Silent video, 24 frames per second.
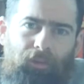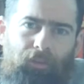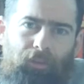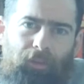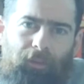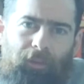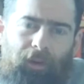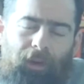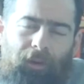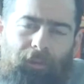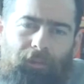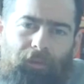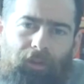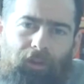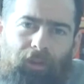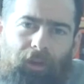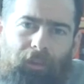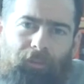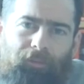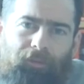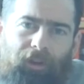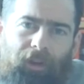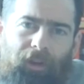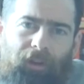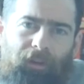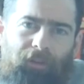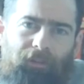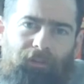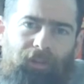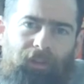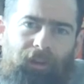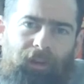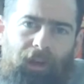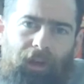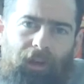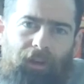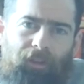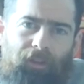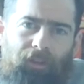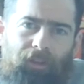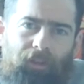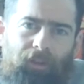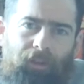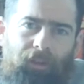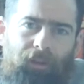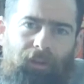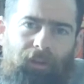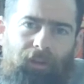will become the subject of the next.
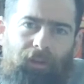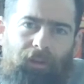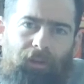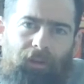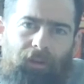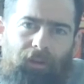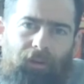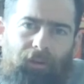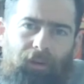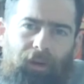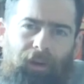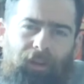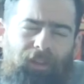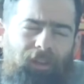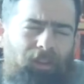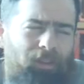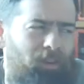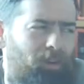Why does this